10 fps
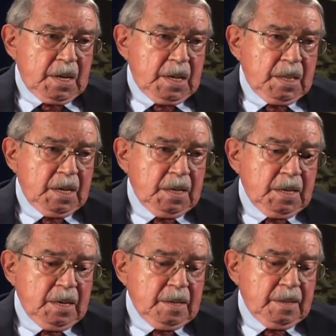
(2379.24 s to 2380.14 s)
And
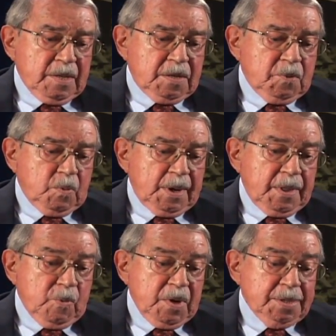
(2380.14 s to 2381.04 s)
then this is one
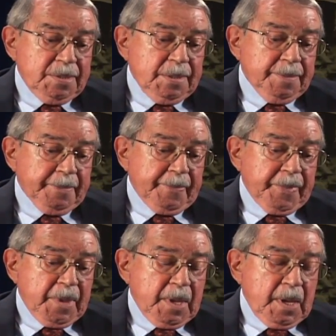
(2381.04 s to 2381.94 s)
of the reasons
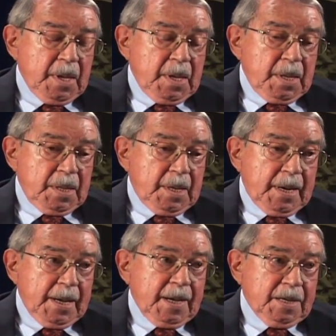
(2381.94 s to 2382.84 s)
that
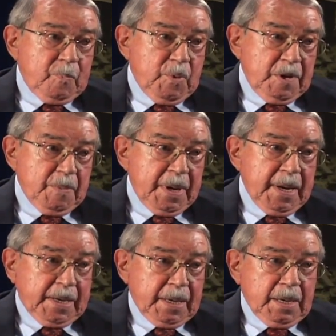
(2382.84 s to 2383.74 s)
I got to bring
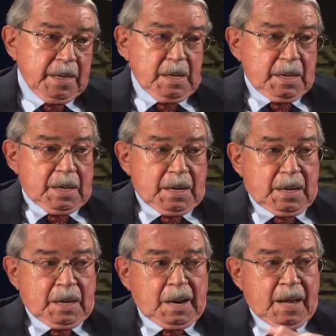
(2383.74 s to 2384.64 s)
back
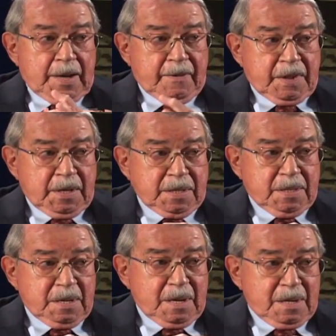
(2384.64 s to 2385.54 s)
a lot of
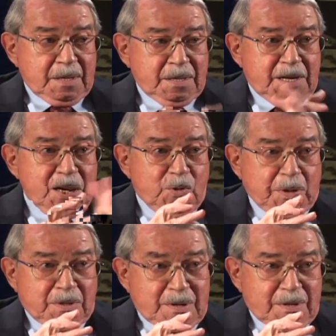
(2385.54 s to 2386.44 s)
this
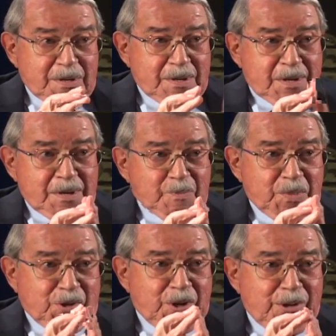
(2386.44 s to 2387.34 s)
secret
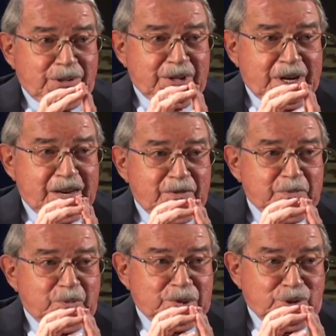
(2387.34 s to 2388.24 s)
material that I
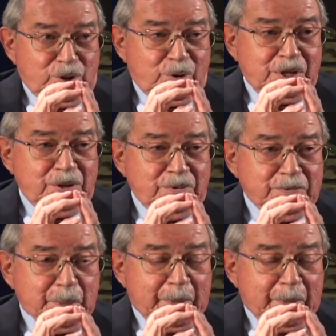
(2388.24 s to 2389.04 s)
was showing you.